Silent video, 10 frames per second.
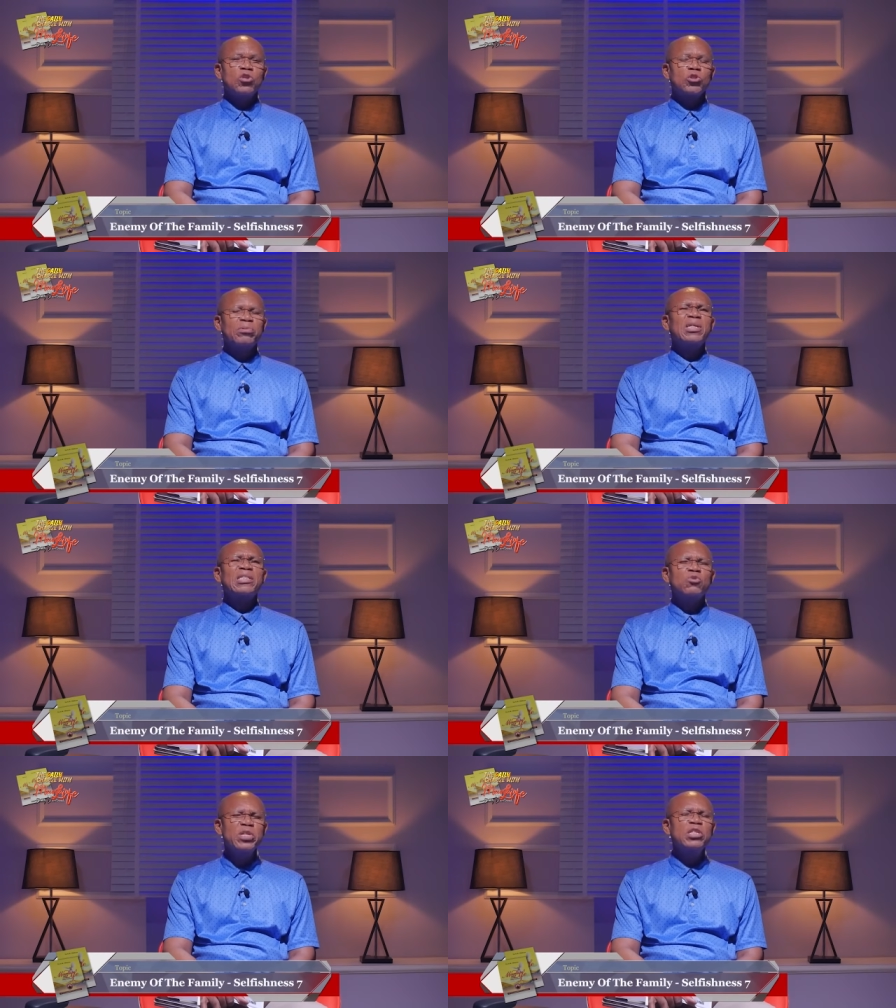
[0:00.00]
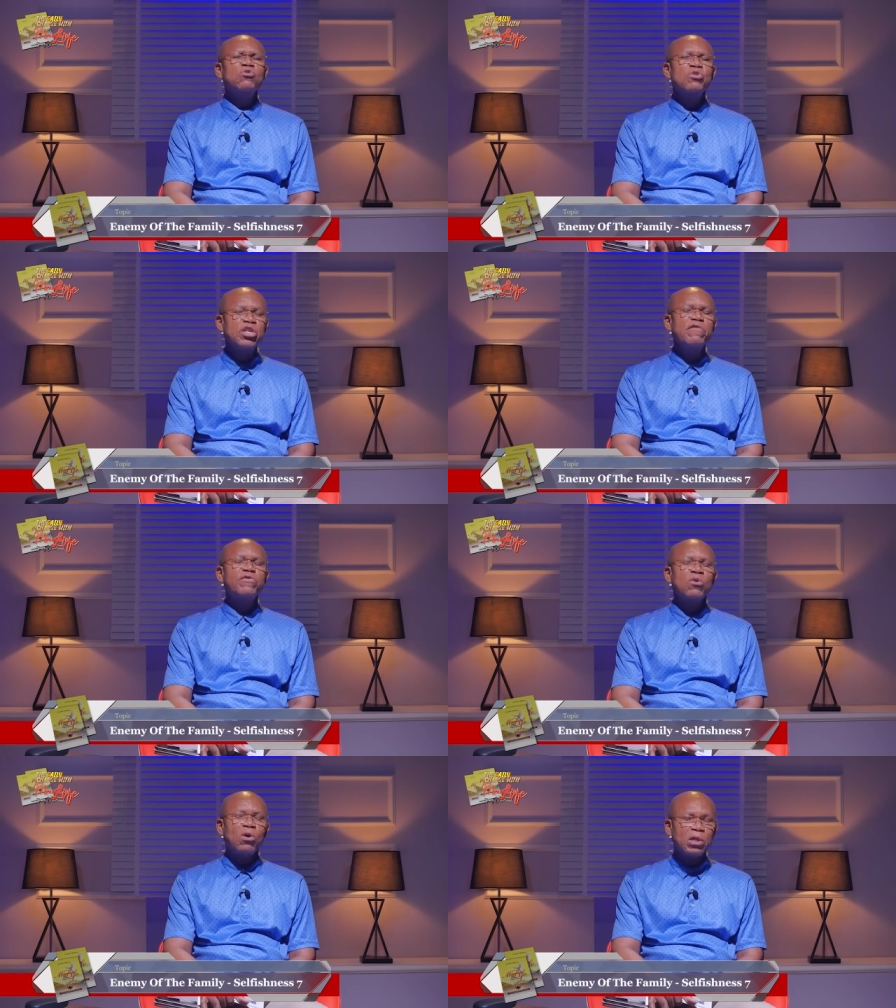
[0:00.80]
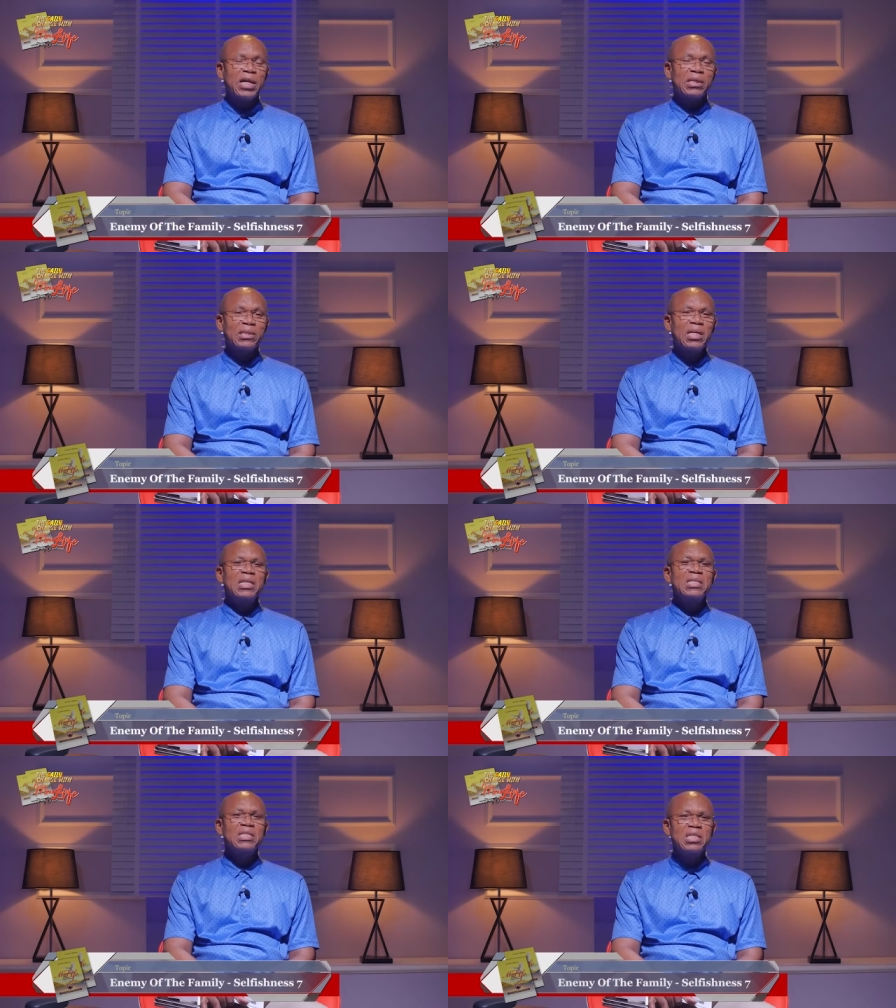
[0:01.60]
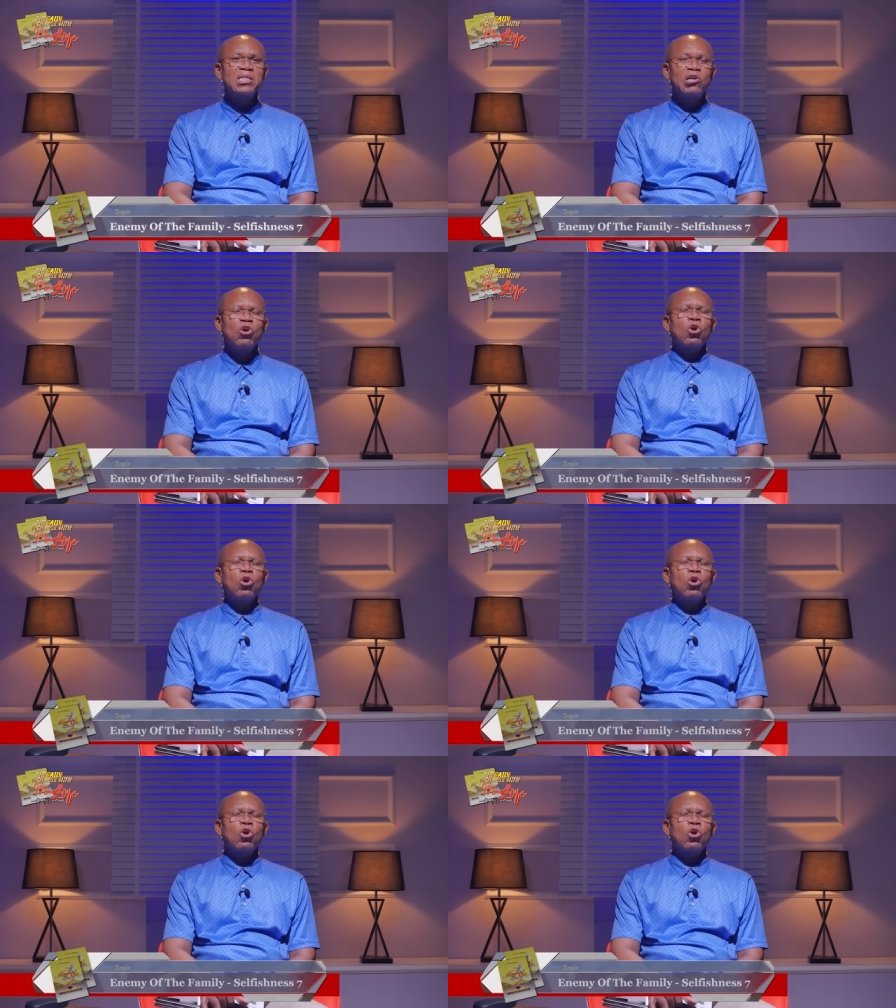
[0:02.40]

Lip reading: your spirit that is willing to give to others in need,